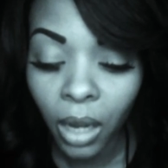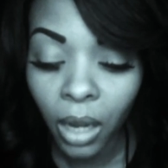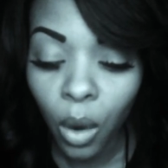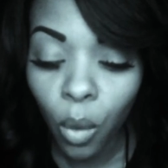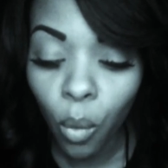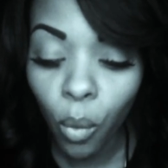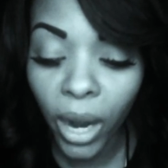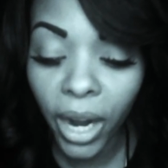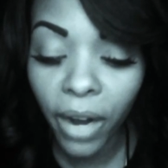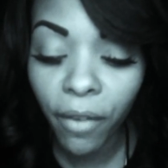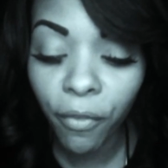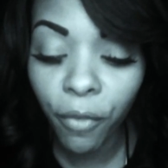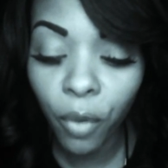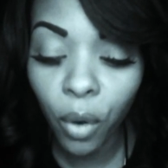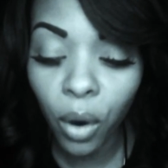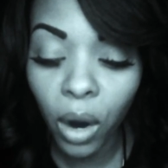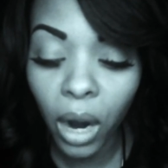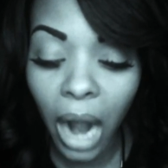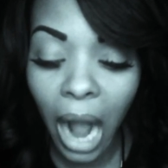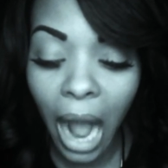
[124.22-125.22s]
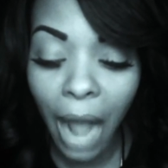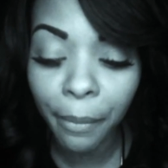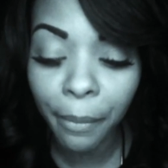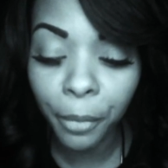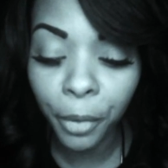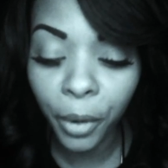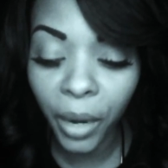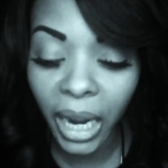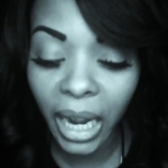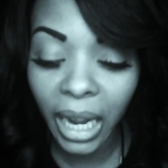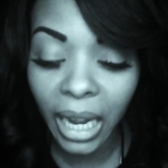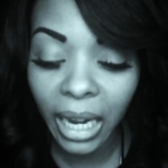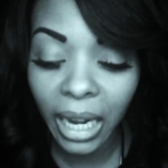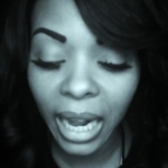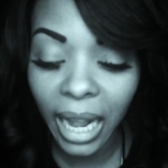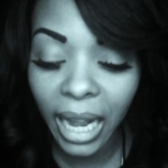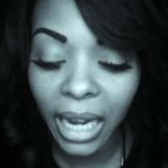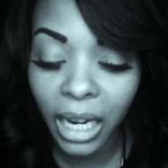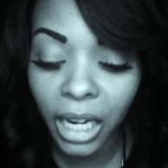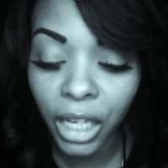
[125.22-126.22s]
Wherefore I prayed,
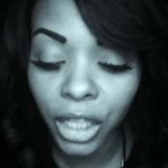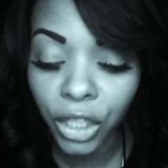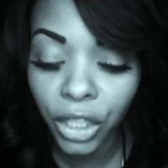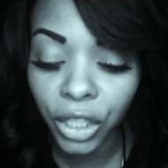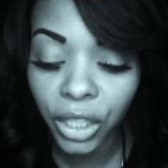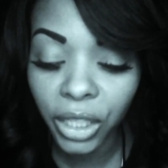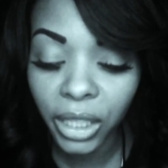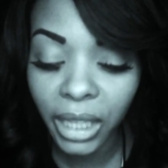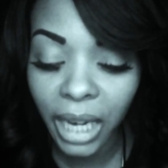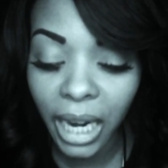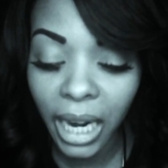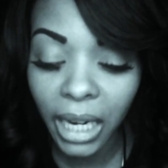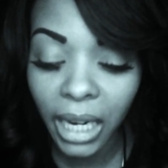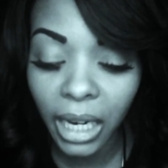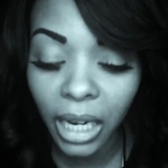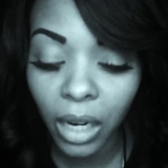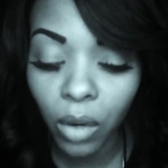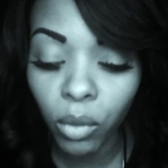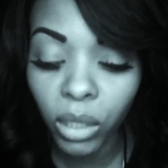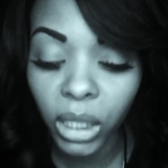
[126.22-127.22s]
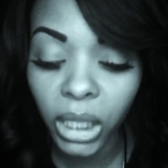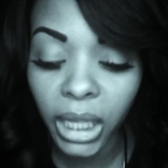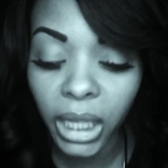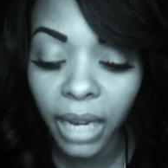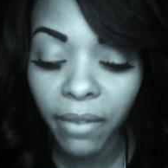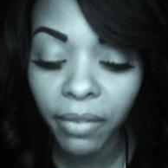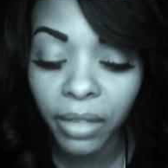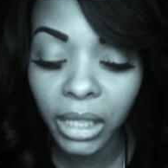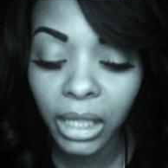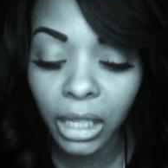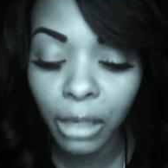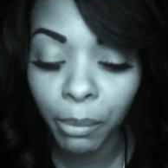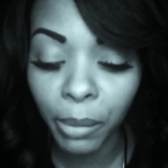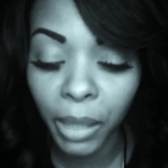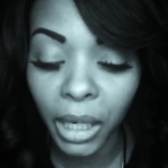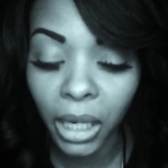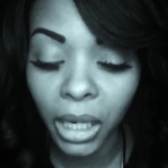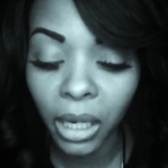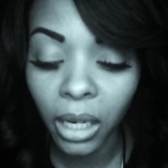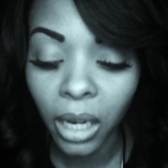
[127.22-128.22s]
and understanding was given to
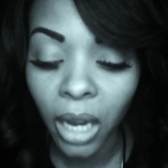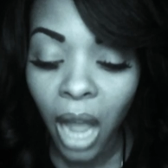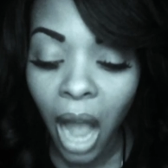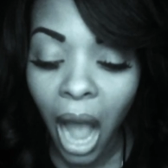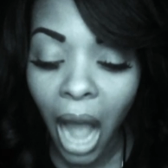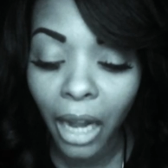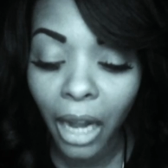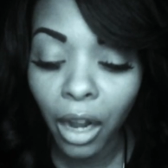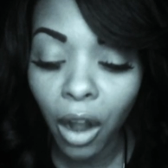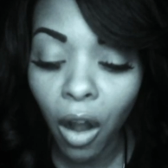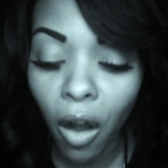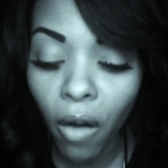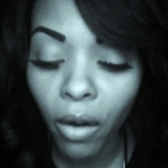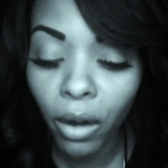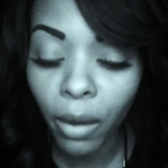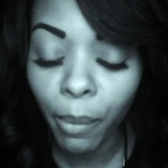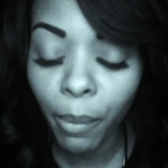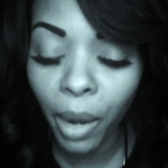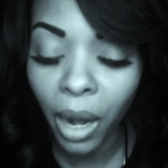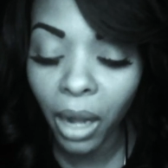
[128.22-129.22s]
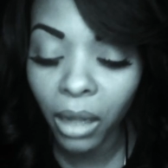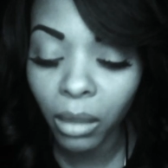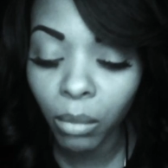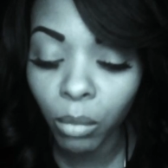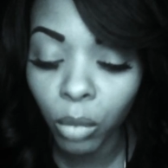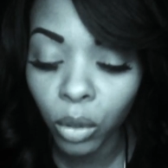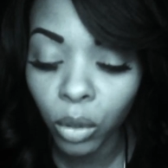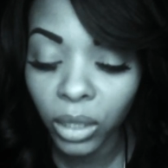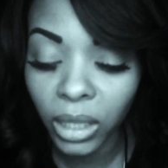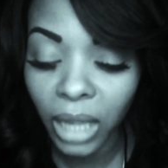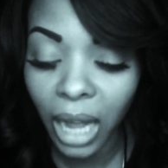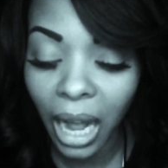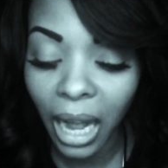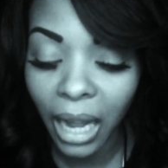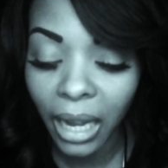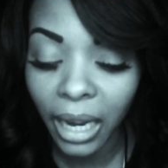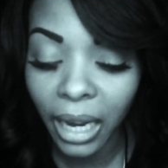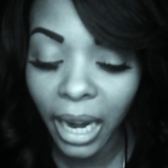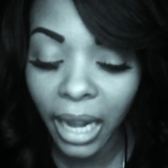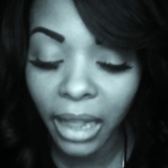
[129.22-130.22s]
me. I called upon the Most
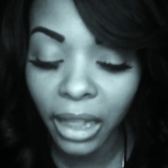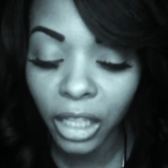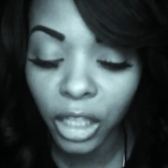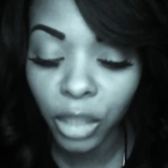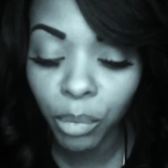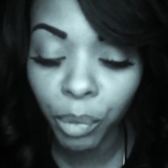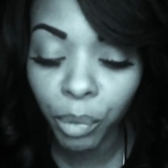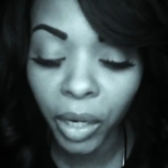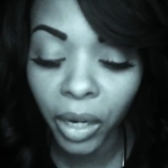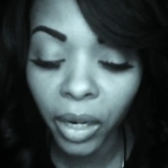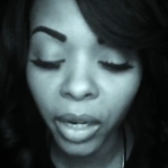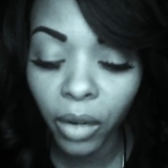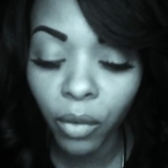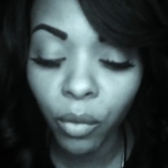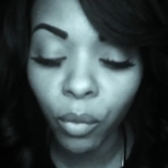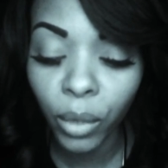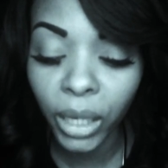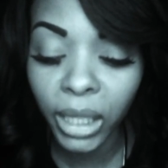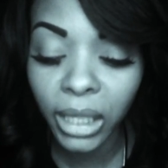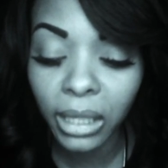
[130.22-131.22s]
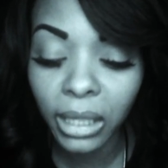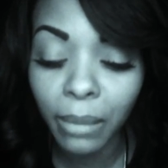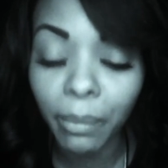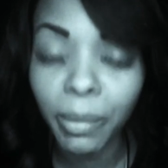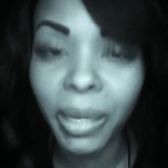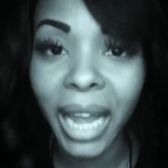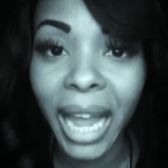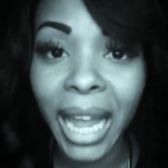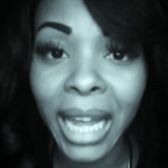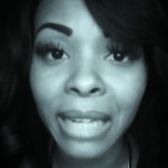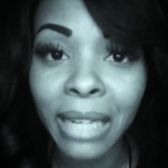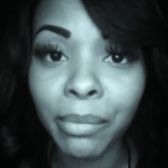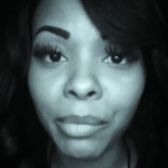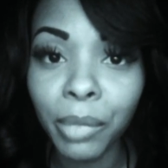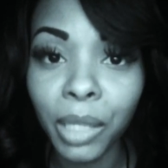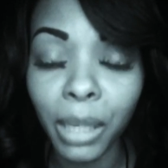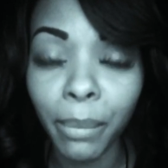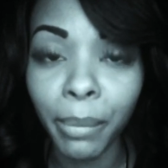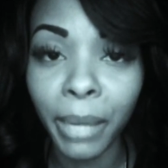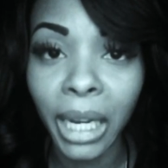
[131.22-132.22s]
High, and the spirit of wisdom came
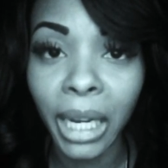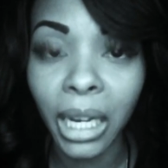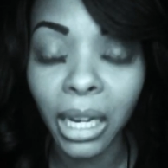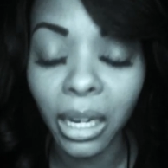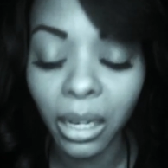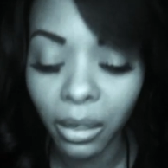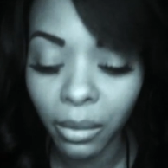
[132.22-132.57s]
to me.